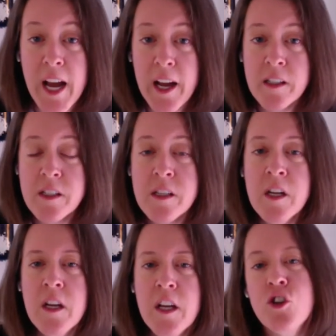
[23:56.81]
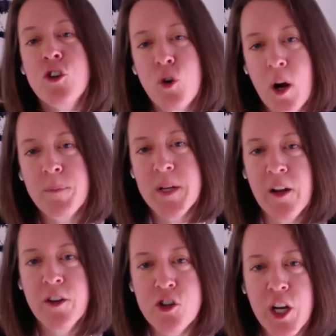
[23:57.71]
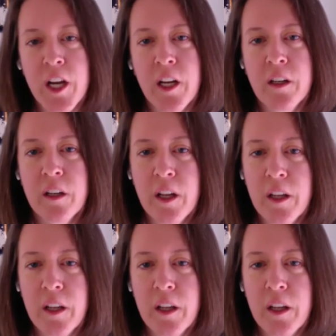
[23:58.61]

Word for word: tax, it should drop down the chain.